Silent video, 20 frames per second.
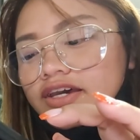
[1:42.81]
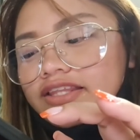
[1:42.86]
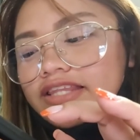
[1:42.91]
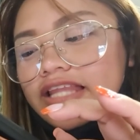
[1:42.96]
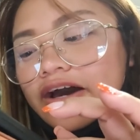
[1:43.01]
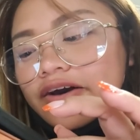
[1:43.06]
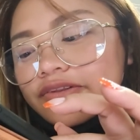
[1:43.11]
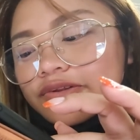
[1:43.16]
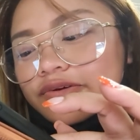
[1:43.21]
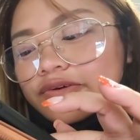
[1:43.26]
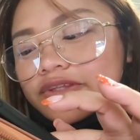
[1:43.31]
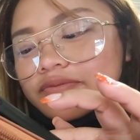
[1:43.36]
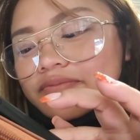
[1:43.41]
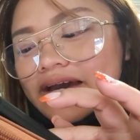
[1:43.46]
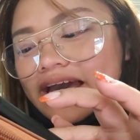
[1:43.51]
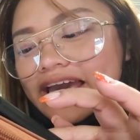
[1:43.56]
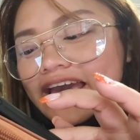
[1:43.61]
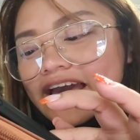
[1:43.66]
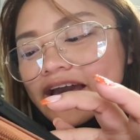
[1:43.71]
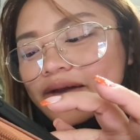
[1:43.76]
Download the
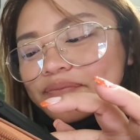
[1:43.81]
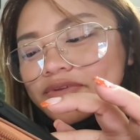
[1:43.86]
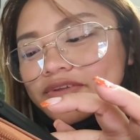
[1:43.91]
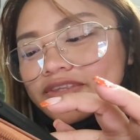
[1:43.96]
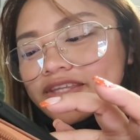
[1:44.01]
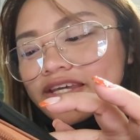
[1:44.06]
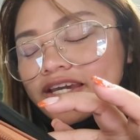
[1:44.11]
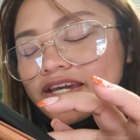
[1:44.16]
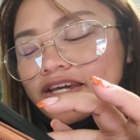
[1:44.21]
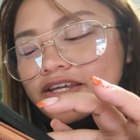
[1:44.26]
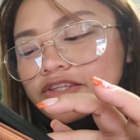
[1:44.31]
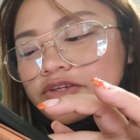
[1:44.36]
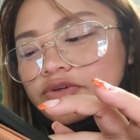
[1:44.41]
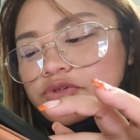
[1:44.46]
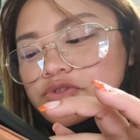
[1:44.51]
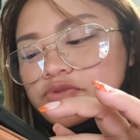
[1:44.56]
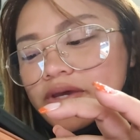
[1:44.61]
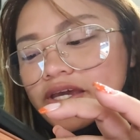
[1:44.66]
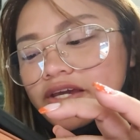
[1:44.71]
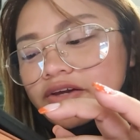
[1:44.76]
Maya app today and
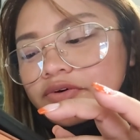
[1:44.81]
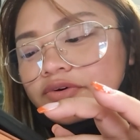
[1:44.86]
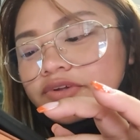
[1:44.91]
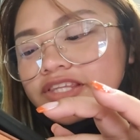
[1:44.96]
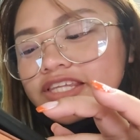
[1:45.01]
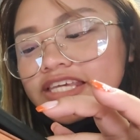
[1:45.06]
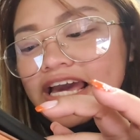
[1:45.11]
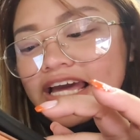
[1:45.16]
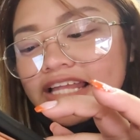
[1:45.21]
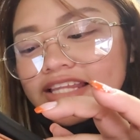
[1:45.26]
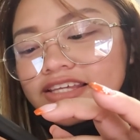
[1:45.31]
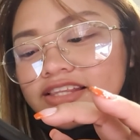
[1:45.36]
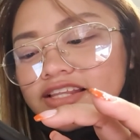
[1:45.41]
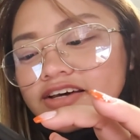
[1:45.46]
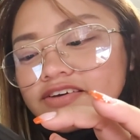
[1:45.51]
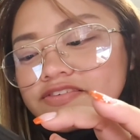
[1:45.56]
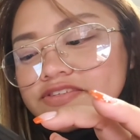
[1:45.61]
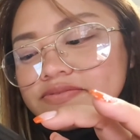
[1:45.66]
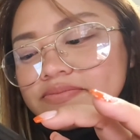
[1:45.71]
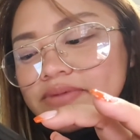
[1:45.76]
use my code
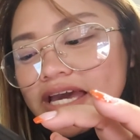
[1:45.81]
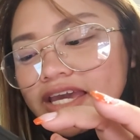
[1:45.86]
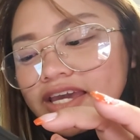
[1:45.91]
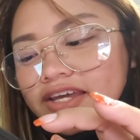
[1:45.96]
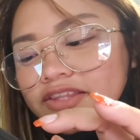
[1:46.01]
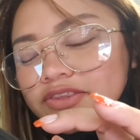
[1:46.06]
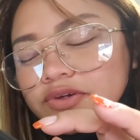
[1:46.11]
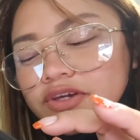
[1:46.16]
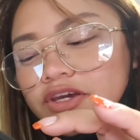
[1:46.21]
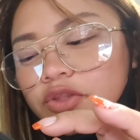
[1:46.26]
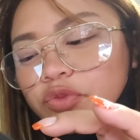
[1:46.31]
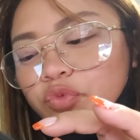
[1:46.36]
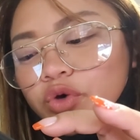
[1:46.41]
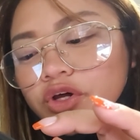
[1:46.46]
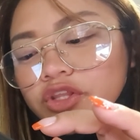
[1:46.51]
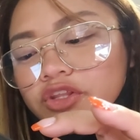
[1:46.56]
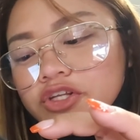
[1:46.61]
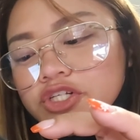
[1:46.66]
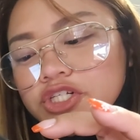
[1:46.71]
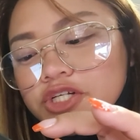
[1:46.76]
YaniLovesMaya to get
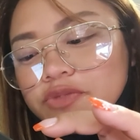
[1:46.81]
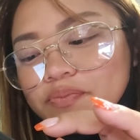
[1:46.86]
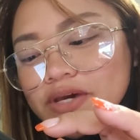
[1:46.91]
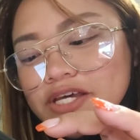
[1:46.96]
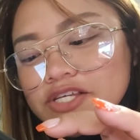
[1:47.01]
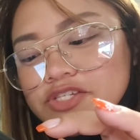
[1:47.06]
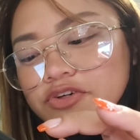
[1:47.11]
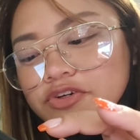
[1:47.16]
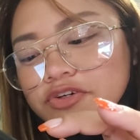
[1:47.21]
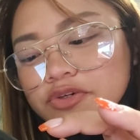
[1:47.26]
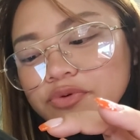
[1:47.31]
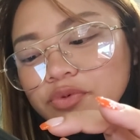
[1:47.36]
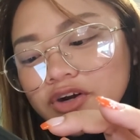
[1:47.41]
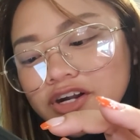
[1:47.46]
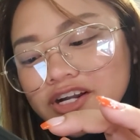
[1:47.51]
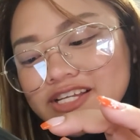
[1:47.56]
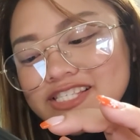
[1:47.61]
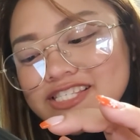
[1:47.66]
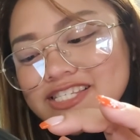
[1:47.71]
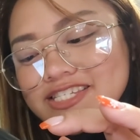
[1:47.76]
one hundred peso
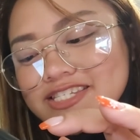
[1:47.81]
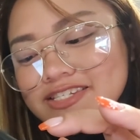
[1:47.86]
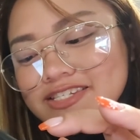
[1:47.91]
rewards.